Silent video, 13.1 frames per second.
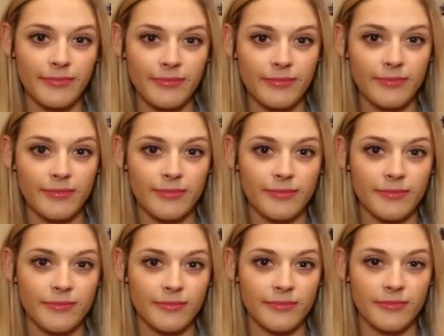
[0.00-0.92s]

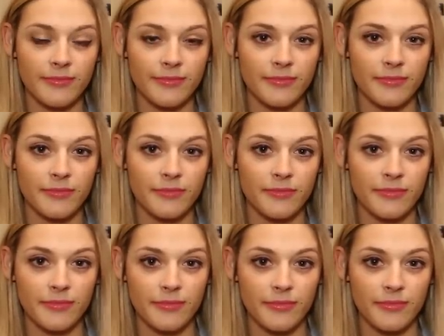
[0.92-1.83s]

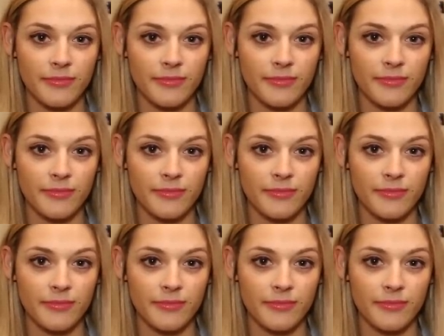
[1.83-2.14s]
No words are spoken by the person on screen.